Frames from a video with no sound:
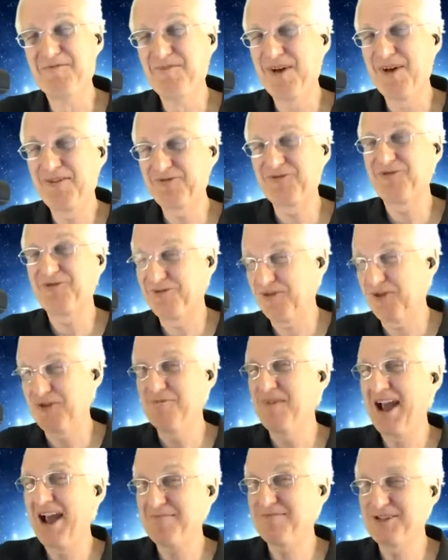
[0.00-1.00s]
but for
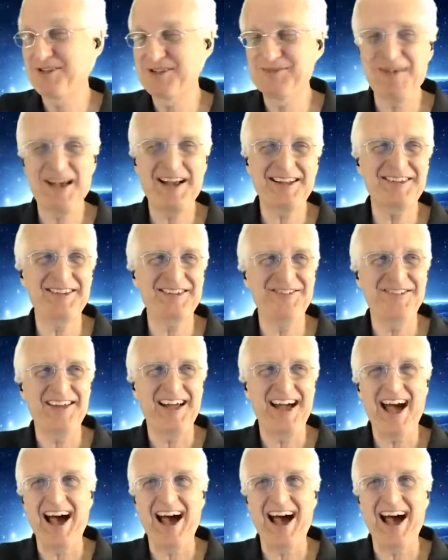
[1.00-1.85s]
my perspective,